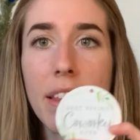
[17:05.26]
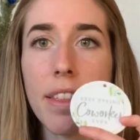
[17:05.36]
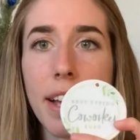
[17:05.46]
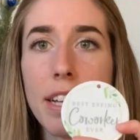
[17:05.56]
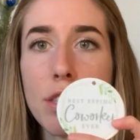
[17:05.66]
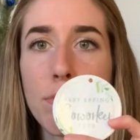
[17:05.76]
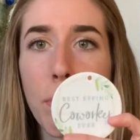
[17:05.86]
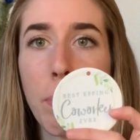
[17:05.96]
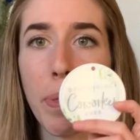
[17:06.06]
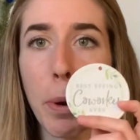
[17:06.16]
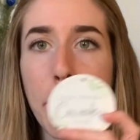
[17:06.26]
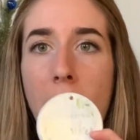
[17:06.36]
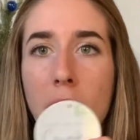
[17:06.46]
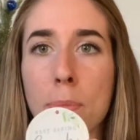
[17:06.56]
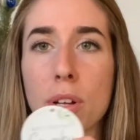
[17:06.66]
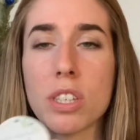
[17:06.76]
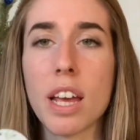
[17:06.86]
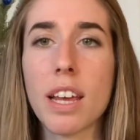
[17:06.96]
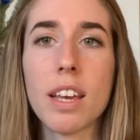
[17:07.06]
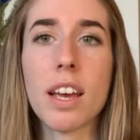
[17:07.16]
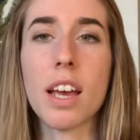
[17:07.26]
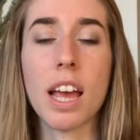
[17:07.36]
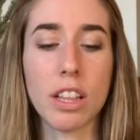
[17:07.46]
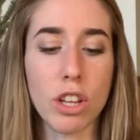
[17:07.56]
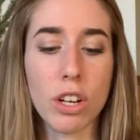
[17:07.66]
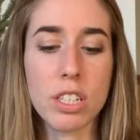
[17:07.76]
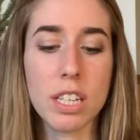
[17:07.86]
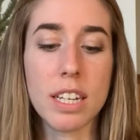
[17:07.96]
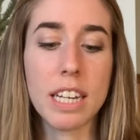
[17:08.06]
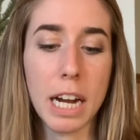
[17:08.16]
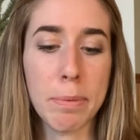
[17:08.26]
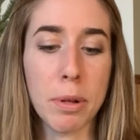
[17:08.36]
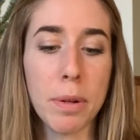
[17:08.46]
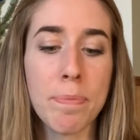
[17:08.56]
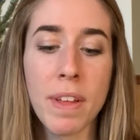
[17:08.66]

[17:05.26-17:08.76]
this, from what their mock-up looks like, looks terrible.